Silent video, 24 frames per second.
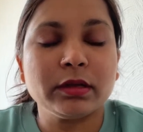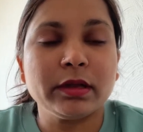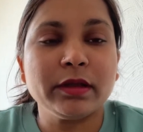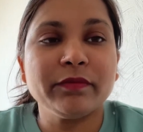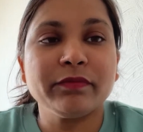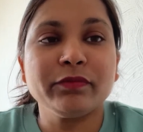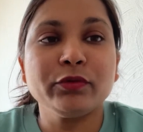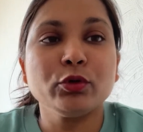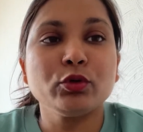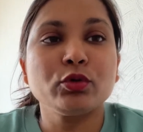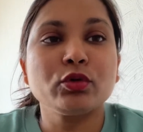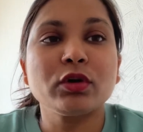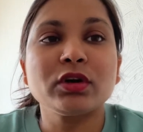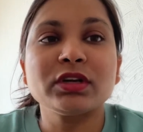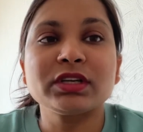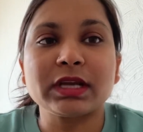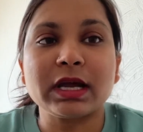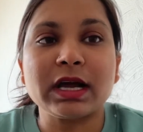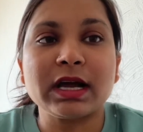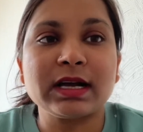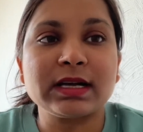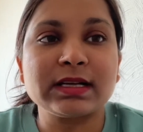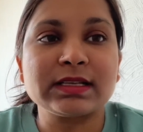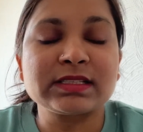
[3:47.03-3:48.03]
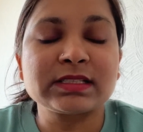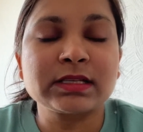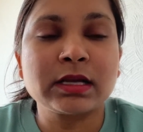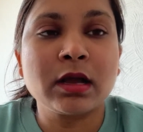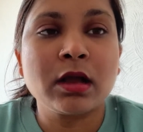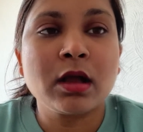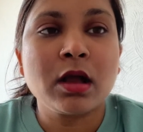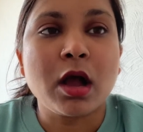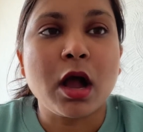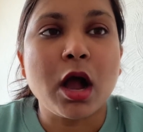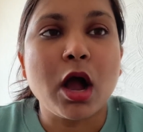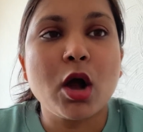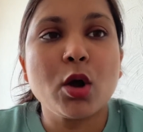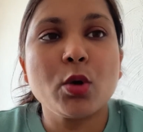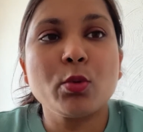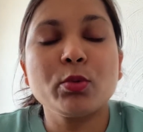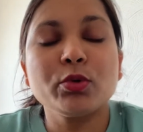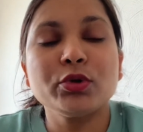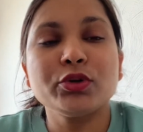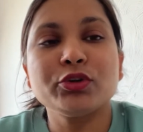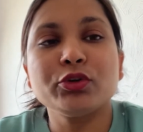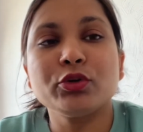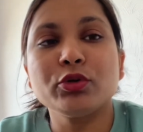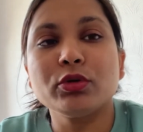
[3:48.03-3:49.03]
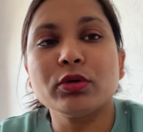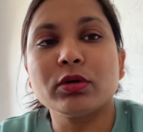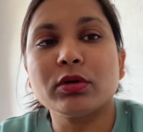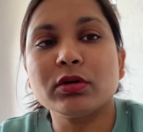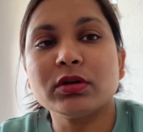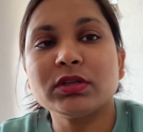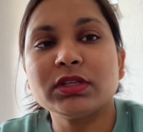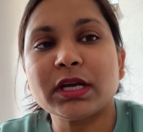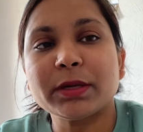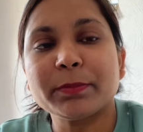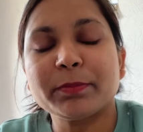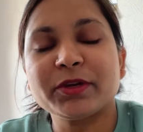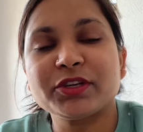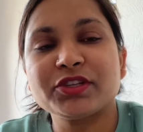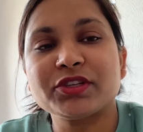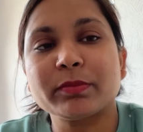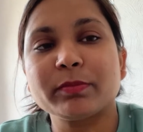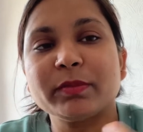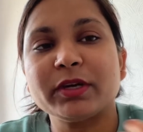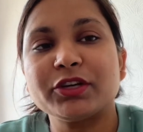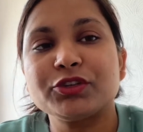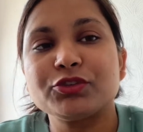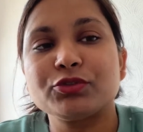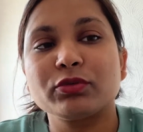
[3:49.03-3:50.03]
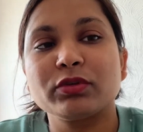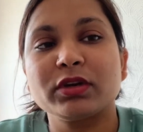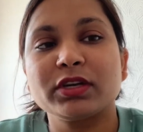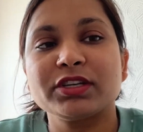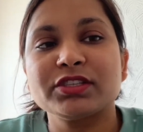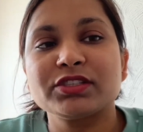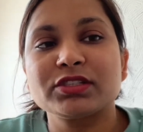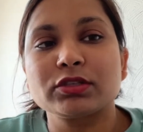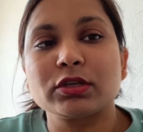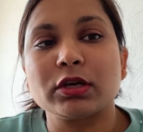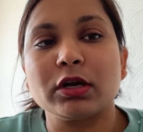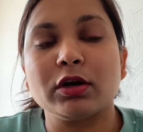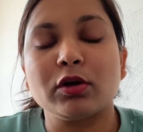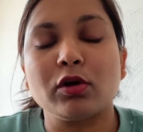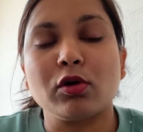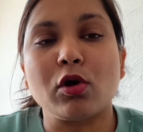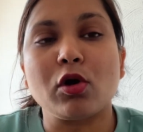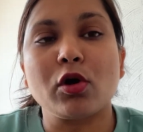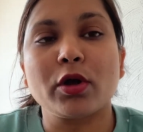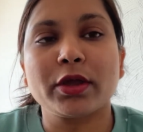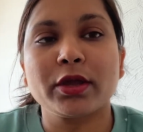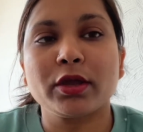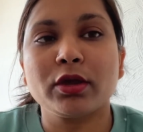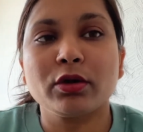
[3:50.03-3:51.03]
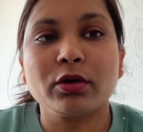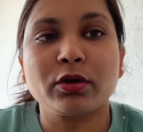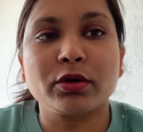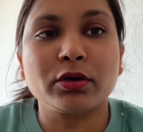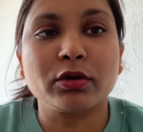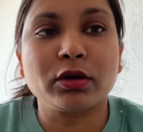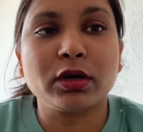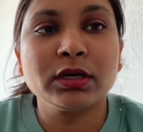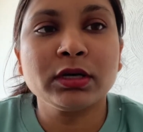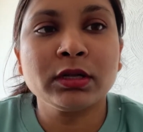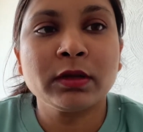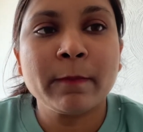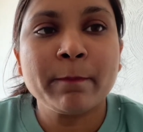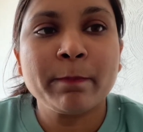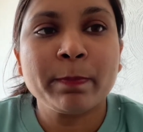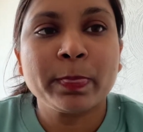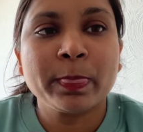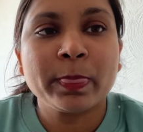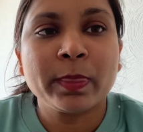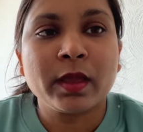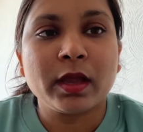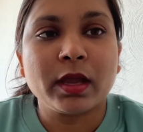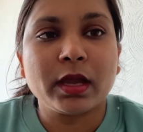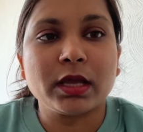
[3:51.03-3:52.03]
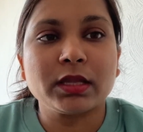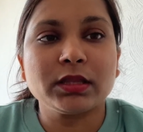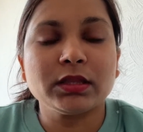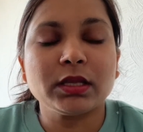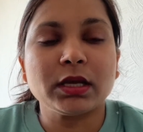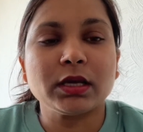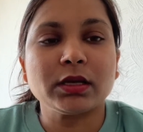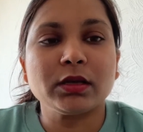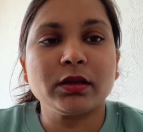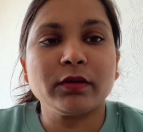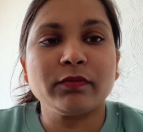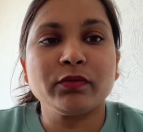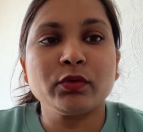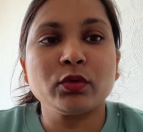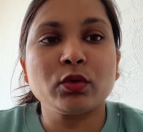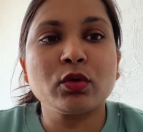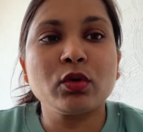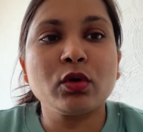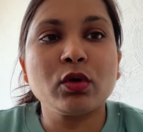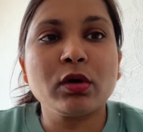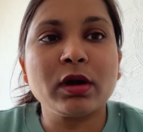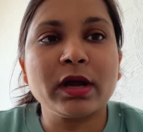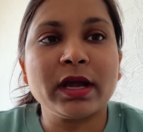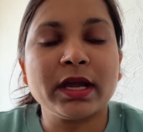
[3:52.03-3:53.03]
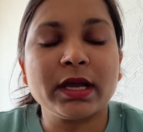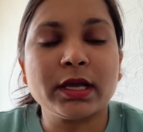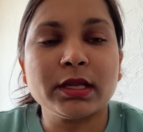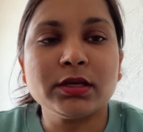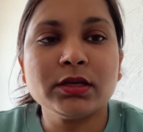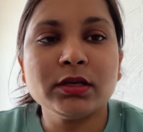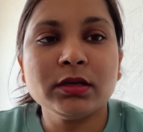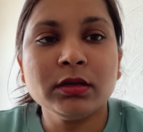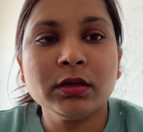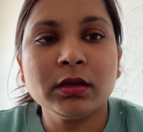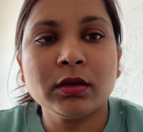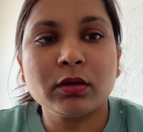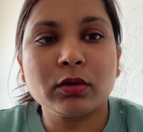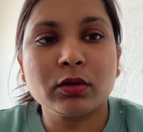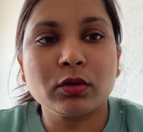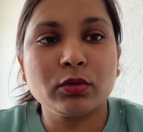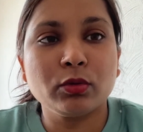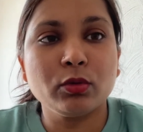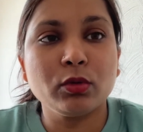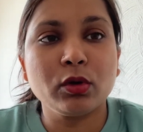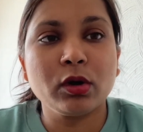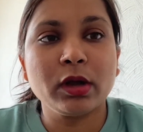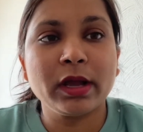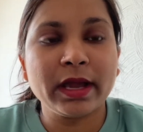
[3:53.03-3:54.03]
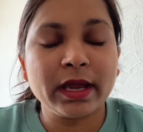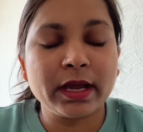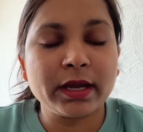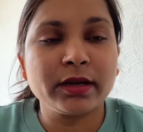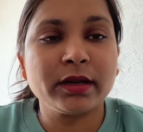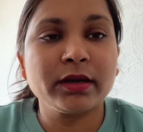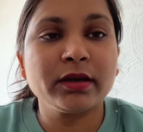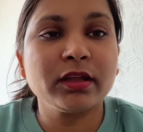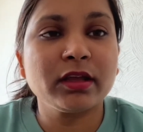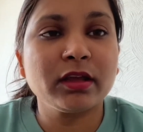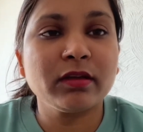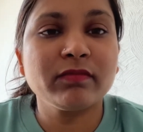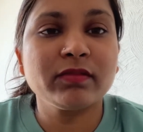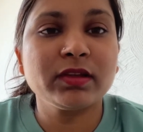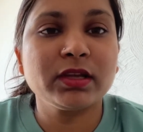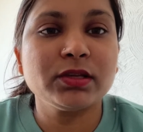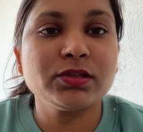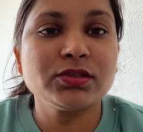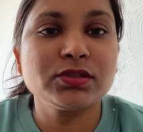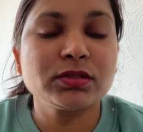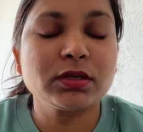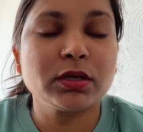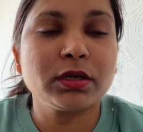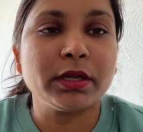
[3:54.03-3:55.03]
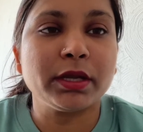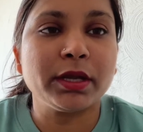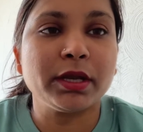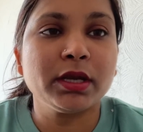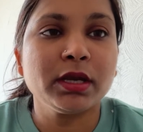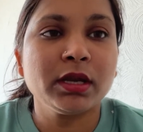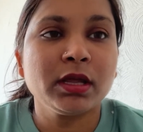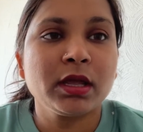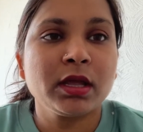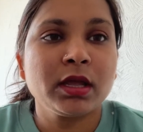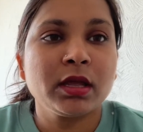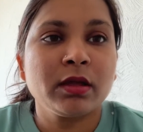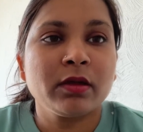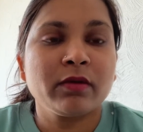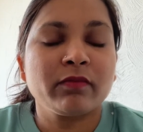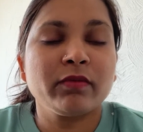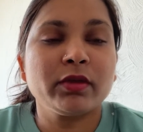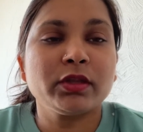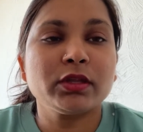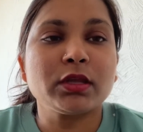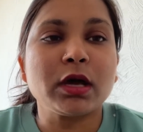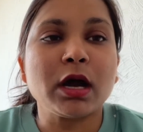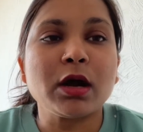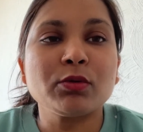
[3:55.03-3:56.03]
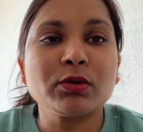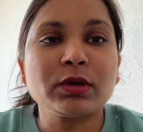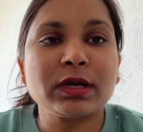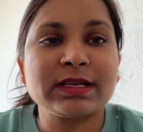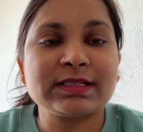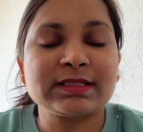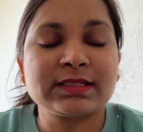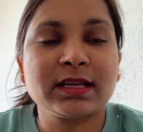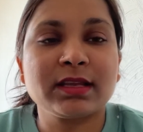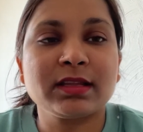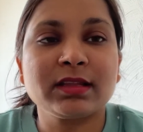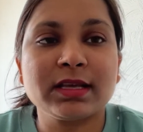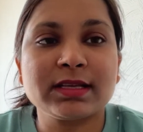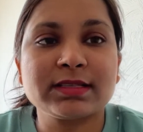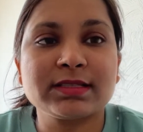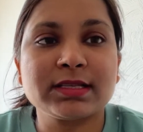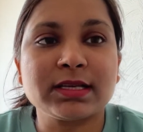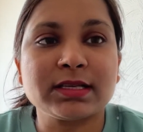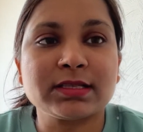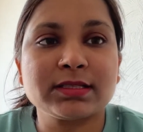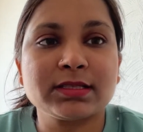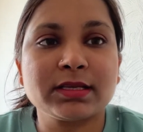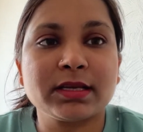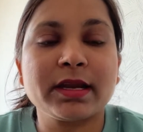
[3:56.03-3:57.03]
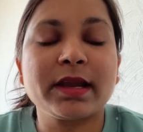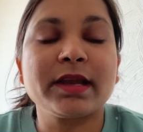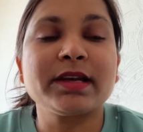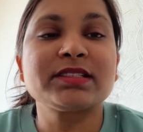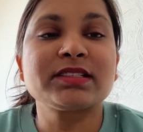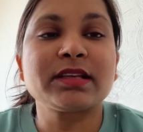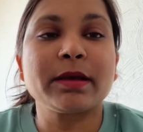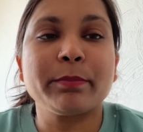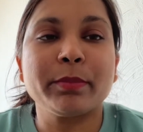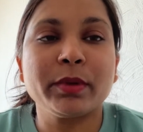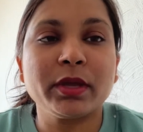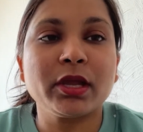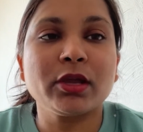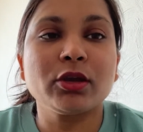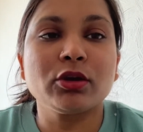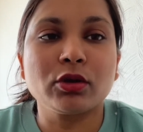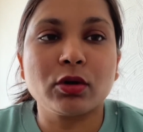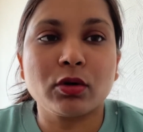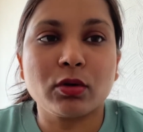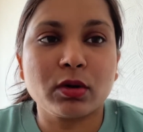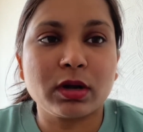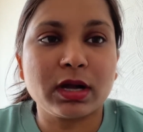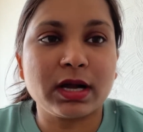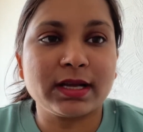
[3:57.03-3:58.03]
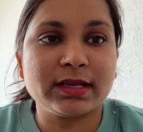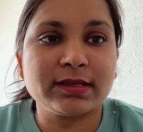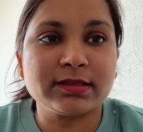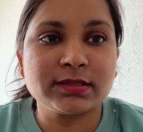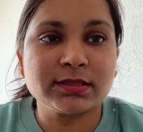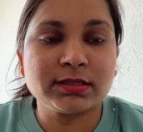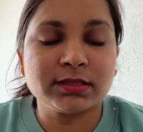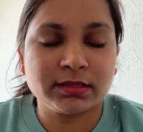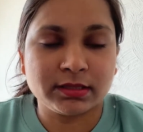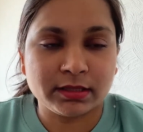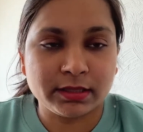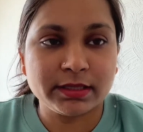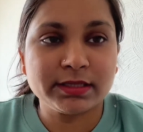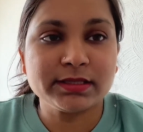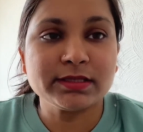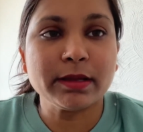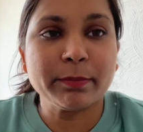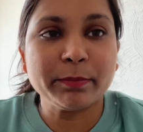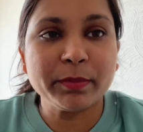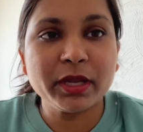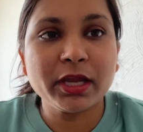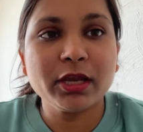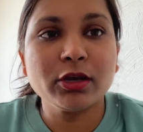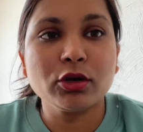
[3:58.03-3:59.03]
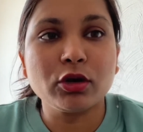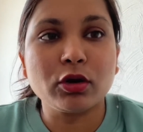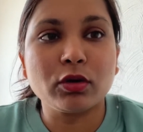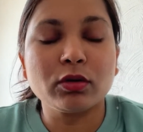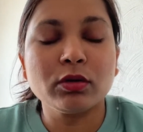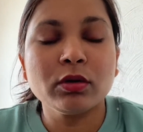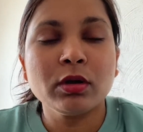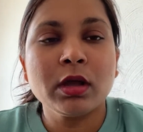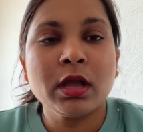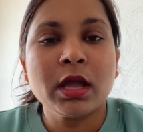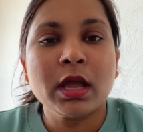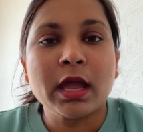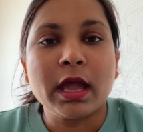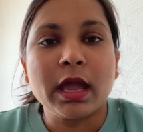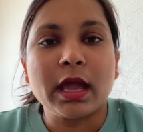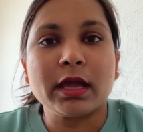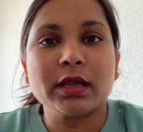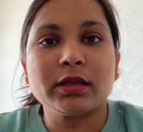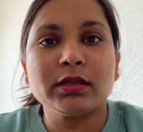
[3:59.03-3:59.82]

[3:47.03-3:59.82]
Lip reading: you don't ask, how would you know that patient blood sugar is okay or not? And then if you go ahead and give the insulin without asking the assessor, it's a big no, guys. It's a big no. And